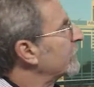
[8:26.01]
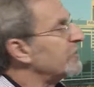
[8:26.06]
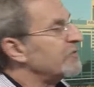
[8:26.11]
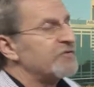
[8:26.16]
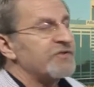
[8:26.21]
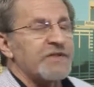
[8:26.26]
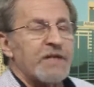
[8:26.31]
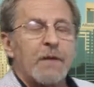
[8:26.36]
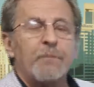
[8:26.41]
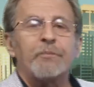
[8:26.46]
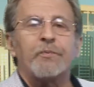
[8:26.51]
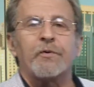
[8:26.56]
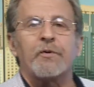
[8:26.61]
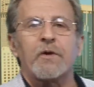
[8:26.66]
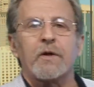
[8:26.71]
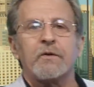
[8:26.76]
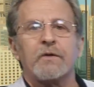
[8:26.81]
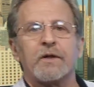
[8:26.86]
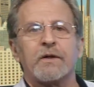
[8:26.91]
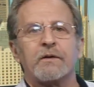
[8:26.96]

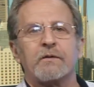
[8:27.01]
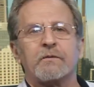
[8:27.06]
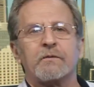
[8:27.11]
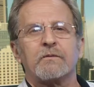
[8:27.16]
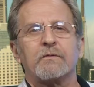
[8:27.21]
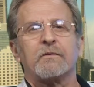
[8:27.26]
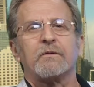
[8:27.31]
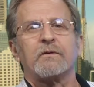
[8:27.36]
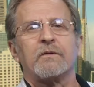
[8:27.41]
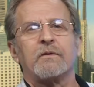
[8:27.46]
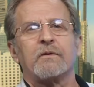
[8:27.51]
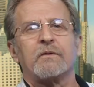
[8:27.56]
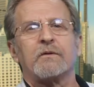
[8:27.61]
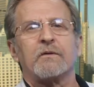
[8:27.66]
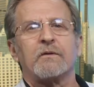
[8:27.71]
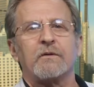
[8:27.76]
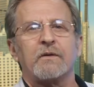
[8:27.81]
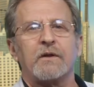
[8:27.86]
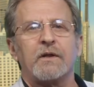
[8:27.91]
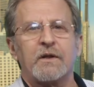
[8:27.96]
contemporary
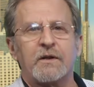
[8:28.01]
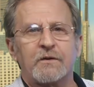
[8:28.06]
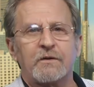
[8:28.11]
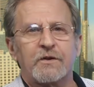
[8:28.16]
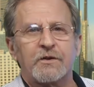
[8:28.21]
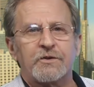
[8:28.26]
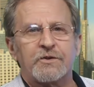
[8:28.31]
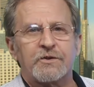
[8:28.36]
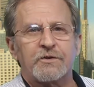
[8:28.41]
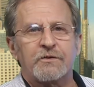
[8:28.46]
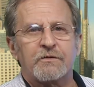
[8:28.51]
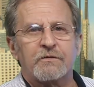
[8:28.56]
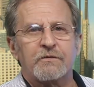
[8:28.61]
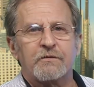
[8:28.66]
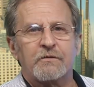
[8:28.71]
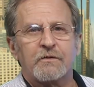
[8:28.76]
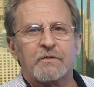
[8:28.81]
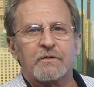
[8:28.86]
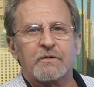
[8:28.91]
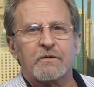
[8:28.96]
English
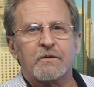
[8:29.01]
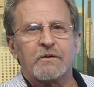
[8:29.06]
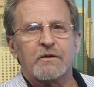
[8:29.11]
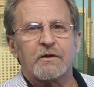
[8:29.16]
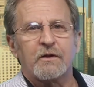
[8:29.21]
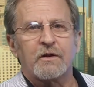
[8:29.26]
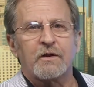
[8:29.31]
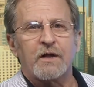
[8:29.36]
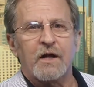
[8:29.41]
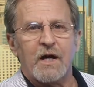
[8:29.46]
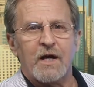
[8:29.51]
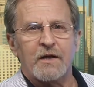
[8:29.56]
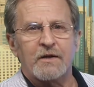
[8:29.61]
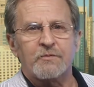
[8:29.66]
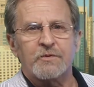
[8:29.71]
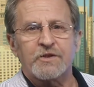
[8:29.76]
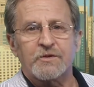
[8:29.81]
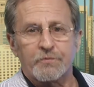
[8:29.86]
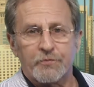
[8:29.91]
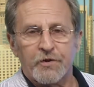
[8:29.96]

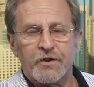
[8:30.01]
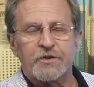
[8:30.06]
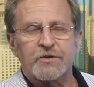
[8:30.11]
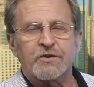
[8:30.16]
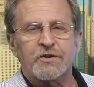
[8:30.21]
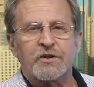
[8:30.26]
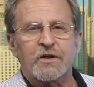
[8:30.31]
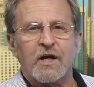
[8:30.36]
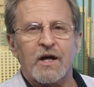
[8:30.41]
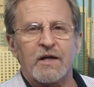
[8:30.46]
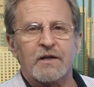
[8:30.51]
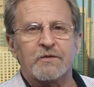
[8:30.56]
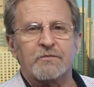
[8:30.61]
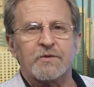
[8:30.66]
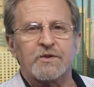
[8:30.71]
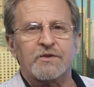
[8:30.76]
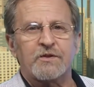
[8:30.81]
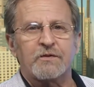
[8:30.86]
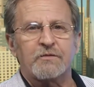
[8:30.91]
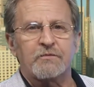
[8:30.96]
economists, British
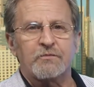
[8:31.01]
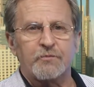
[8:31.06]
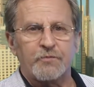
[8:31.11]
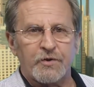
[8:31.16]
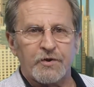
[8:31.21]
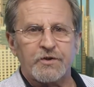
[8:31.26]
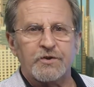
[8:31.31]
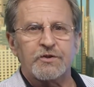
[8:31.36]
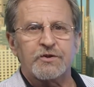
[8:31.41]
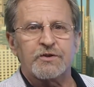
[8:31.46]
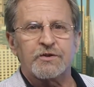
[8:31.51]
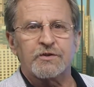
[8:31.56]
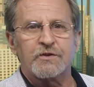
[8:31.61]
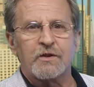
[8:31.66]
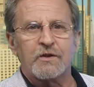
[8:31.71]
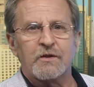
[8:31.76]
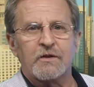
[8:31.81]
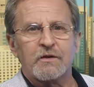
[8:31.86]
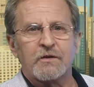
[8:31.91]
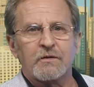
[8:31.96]
economists, and British
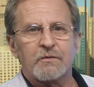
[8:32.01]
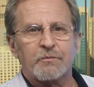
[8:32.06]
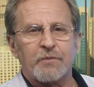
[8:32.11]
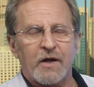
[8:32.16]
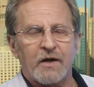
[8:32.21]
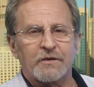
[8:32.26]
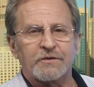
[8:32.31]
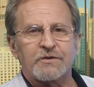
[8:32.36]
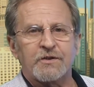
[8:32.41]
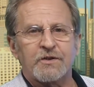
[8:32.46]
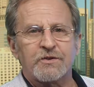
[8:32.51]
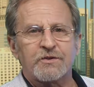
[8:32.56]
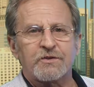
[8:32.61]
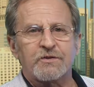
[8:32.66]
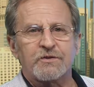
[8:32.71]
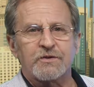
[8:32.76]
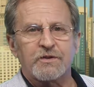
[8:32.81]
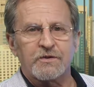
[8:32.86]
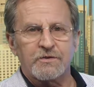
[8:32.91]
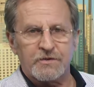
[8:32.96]

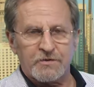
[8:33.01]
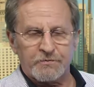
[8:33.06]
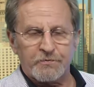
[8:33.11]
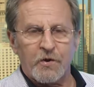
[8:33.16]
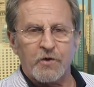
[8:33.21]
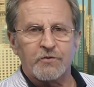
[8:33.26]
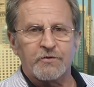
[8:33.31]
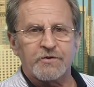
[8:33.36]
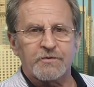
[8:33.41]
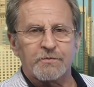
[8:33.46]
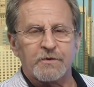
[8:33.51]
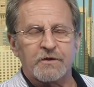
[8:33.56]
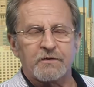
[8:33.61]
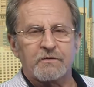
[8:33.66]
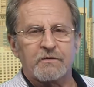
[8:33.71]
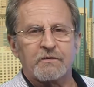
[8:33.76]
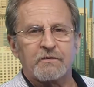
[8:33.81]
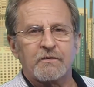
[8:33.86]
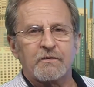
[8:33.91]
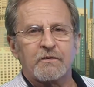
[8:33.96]
politicians and spokesmen
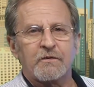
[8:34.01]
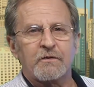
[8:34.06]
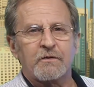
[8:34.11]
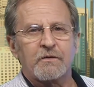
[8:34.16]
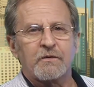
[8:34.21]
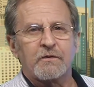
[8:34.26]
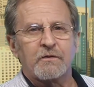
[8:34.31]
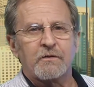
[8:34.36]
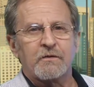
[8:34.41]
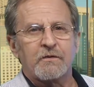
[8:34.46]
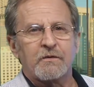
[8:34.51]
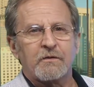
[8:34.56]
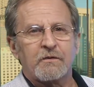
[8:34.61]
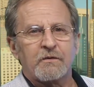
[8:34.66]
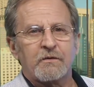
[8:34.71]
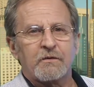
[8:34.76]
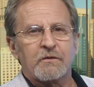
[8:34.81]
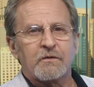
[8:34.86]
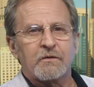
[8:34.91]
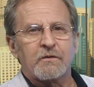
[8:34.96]

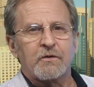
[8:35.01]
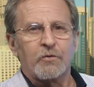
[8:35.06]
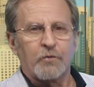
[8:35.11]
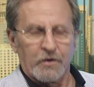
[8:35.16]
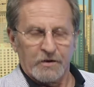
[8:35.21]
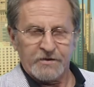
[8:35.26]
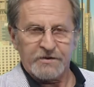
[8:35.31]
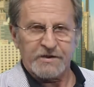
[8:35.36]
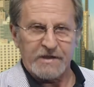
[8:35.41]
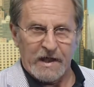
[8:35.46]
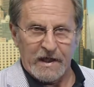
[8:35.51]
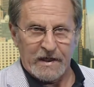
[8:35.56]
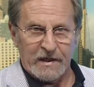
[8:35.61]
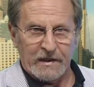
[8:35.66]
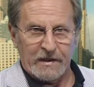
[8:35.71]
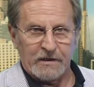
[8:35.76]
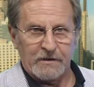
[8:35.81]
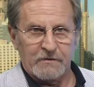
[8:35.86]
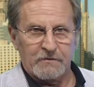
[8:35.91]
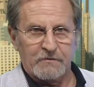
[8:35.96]
who are saying
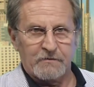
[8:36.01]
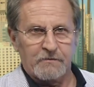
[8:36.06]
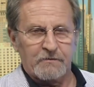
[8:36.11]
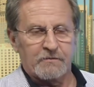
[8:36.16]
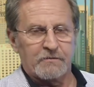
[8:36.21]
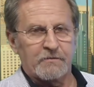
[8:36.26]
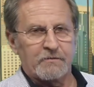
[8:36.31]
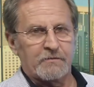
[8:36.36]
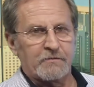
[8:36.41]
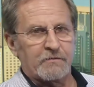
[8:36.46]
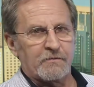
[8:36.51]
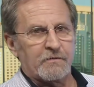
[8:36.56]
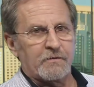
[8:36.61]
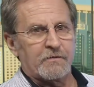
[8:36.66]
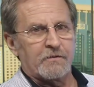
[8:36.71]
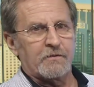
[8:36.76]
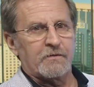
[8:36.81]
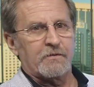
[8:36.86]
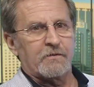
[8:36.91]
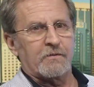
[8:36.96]
it.
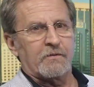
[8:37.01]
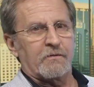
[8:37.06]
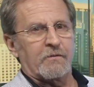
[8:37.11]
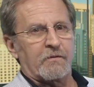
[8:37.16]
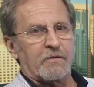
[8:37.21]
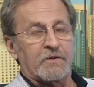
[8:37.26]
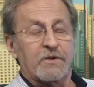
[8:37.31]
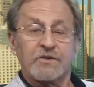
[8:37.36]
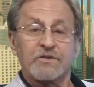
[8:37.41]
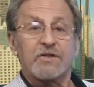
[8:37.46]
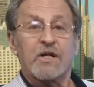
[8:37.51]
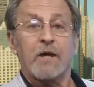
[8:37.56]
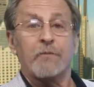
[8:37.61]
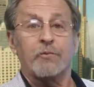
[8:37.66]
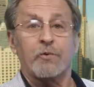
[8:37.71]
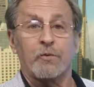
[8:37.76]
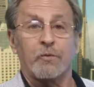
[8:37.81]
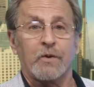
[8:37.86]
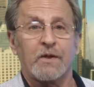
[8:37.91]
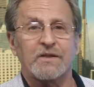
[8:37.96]

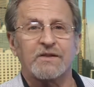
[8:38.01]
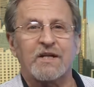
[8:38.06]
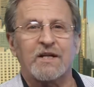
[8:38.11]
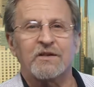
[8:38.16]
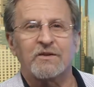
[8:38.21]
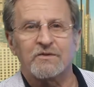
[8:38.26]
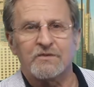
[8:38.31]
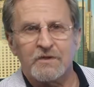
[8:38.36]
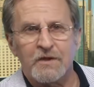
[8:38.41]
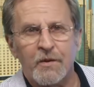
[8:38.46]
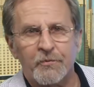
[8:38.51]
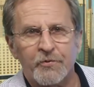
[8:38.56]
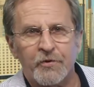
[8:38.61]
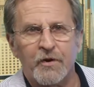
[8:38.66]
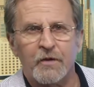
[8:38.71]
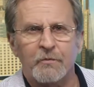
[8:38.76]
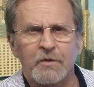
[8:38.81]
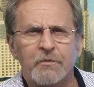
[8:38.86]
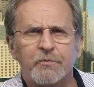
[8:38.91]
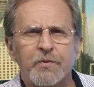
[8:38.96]
Contemporary. When I say
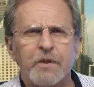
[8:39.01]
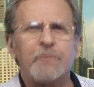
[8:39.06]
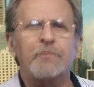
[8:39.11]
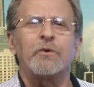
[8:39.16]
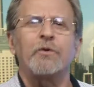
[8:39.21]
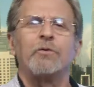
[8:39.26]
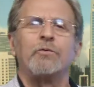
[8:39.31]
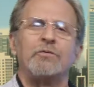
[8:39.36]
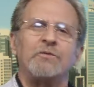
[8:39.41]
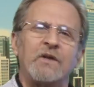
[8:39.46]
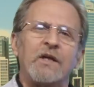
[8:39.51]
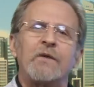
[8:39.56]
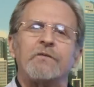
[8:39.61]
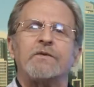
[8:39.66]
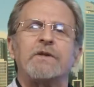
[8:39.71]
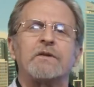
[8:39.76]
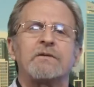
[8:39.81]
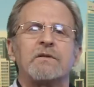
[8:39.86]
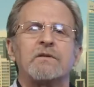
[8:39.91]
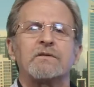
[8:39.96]
contemporary, I mean people who
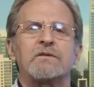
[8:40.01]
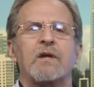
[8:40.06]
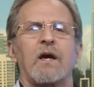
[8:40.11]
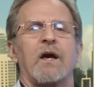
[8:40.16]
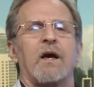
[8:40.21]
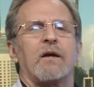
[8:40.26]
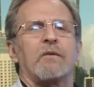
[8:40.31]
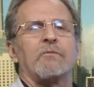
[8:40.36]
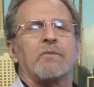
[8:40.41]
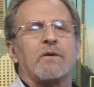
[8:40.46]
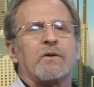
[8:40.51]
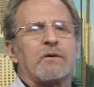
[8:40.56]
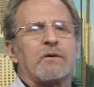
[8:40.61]
lived at the time.